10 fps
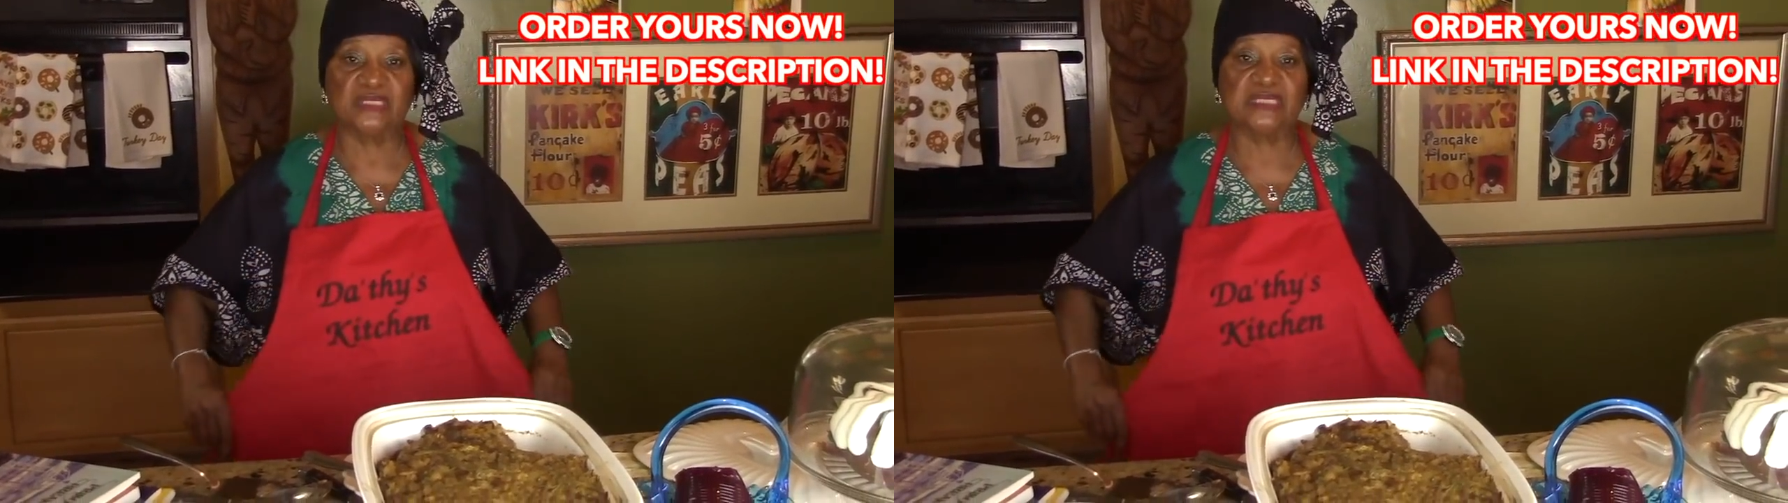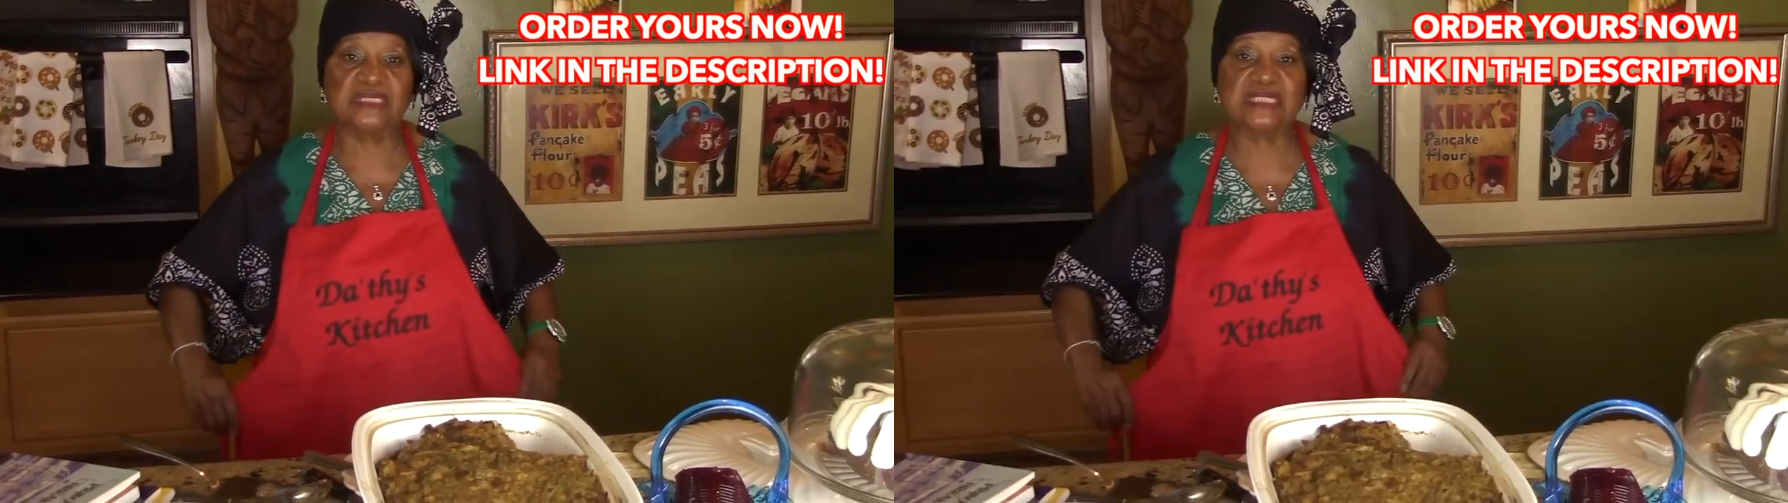
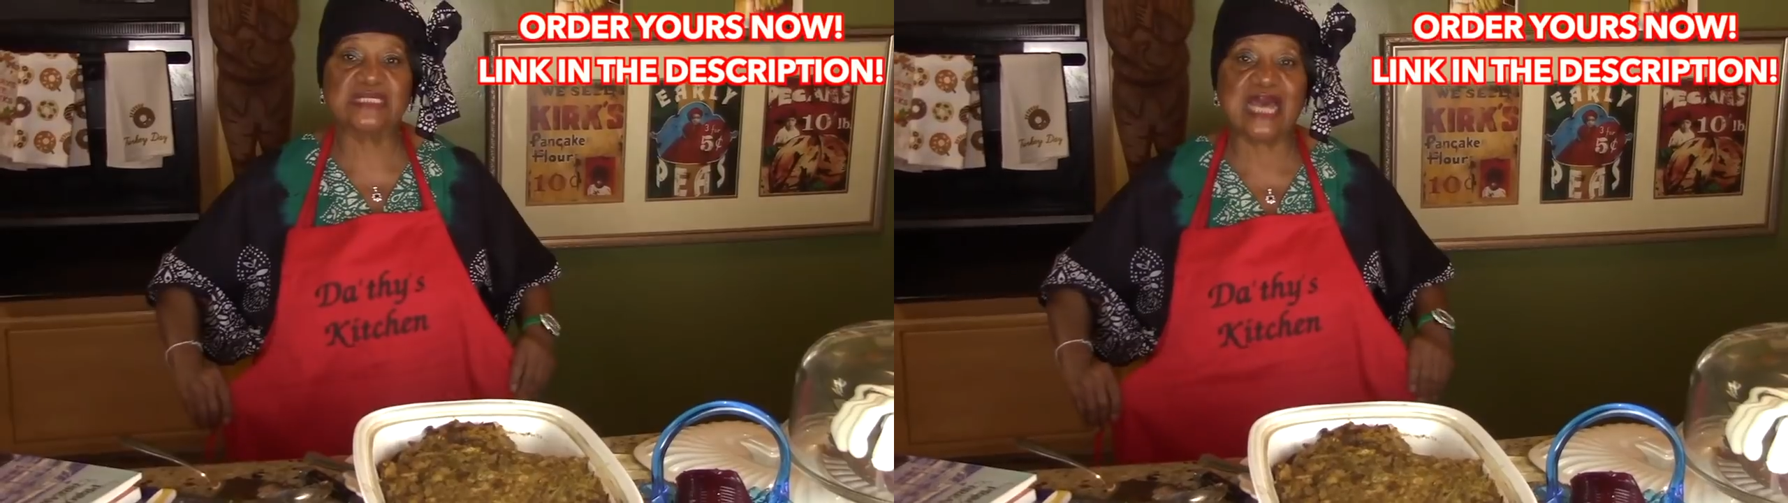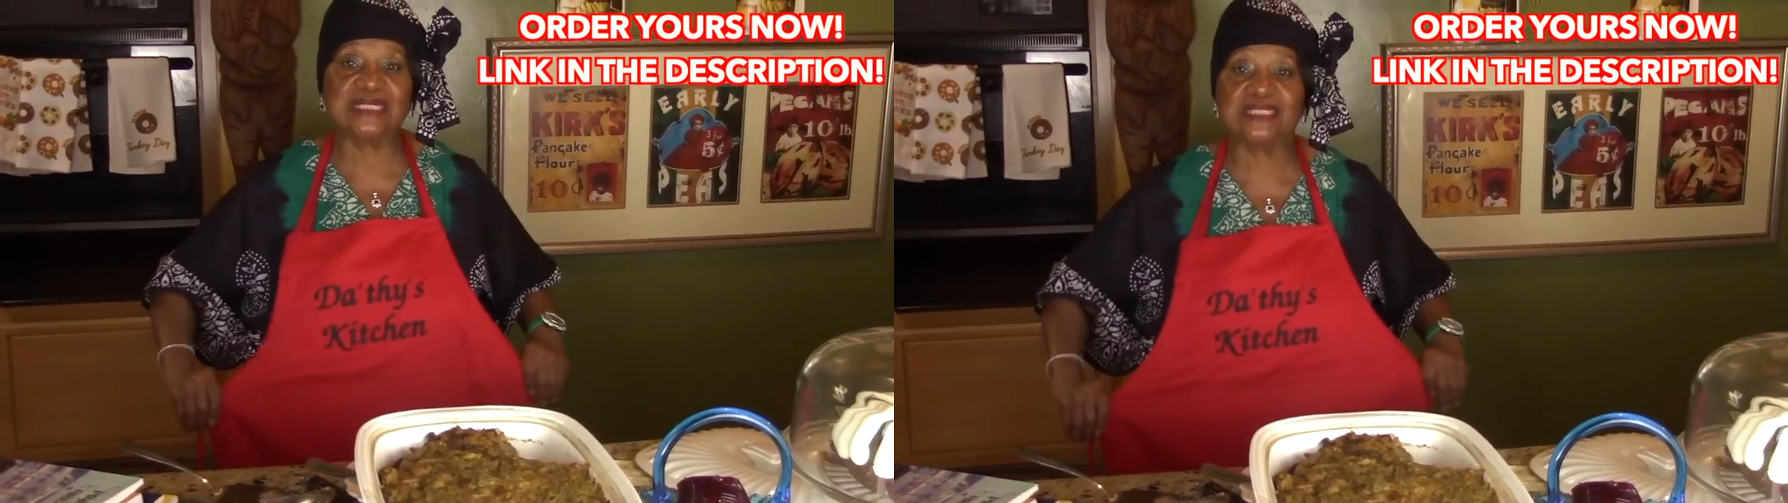It's,
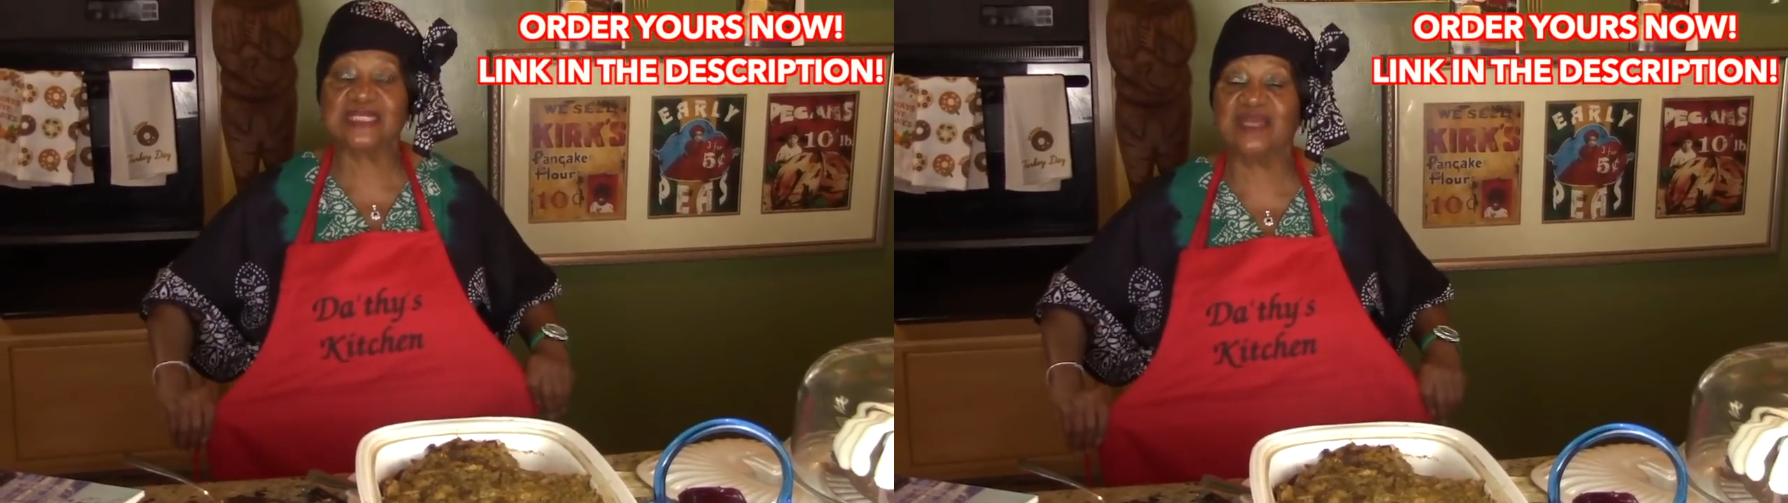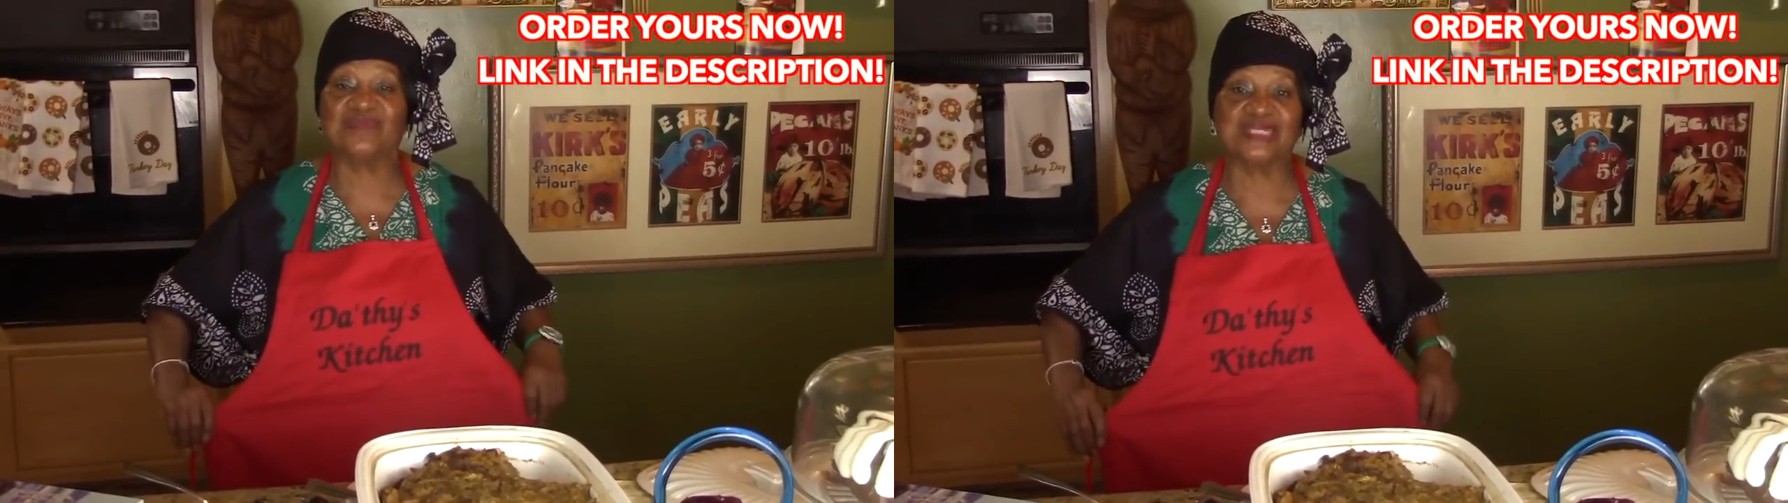it's, I just
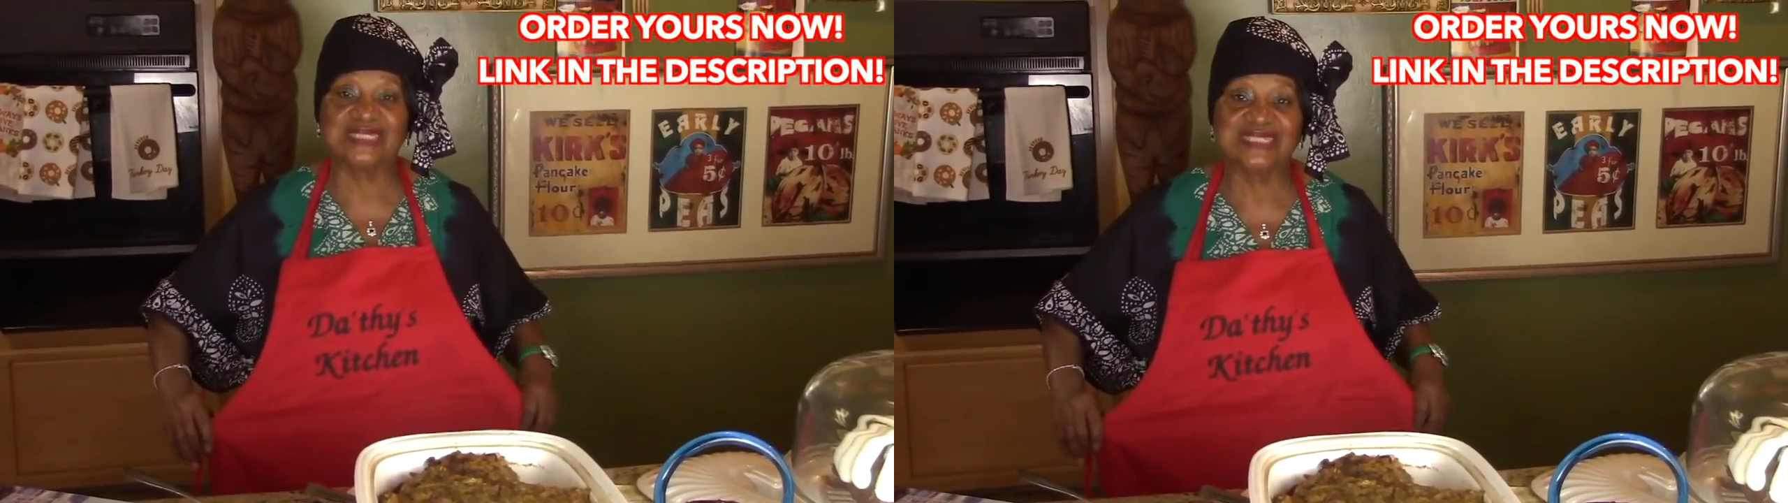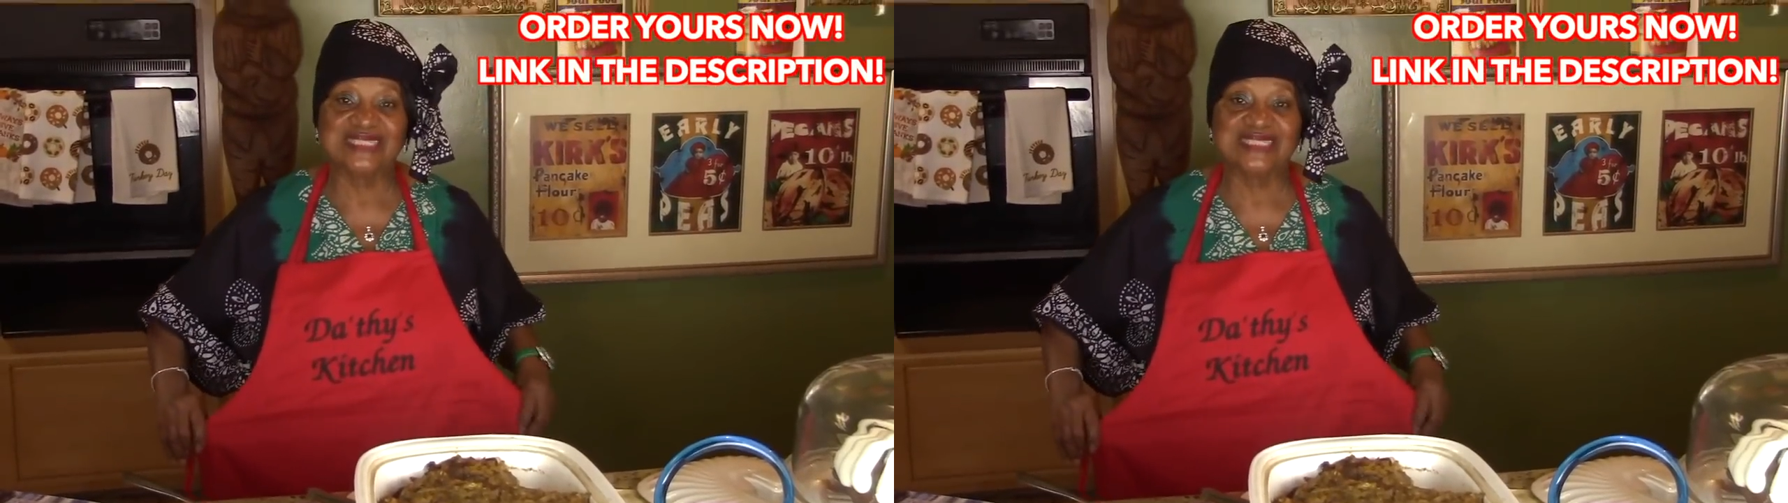love it.